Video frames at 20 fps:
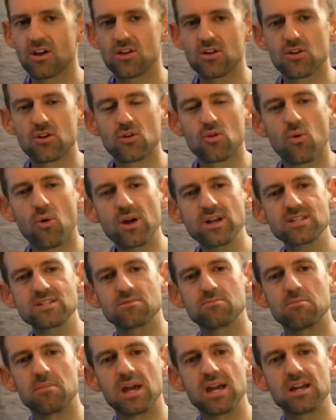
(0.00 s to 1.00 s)
you're going
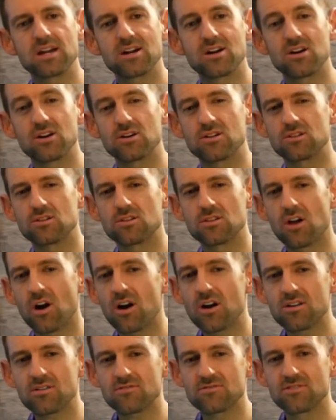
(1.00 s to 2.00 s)
to make a
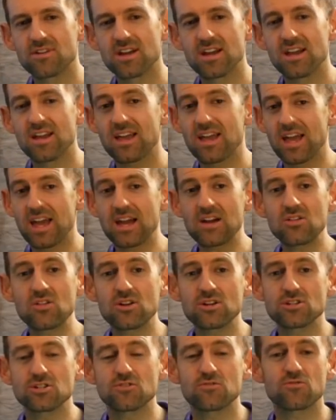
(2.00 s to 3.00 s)
lot of
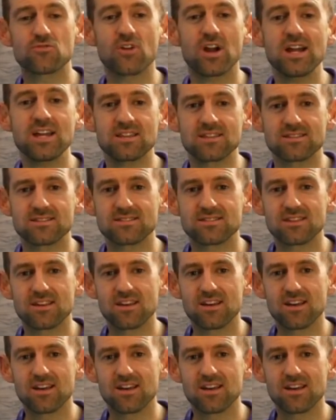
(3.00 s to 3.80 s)
English friends.